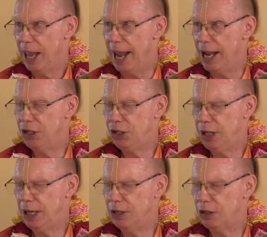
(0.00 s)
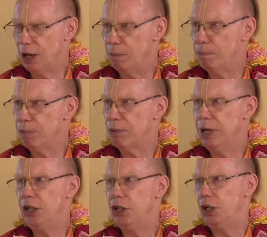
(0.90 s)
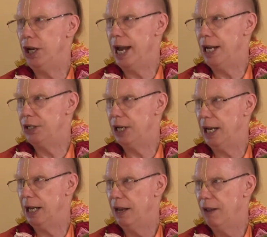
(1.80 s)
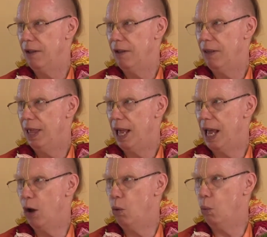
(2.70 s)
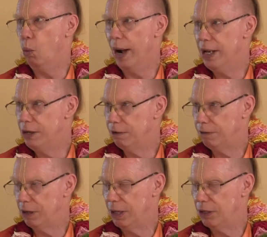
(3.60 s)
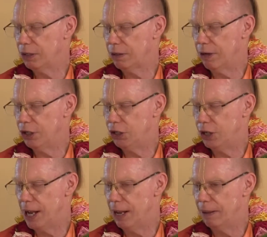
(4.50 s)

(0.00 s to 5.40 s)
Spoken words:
and she is appreciating how wonderful is Krishna.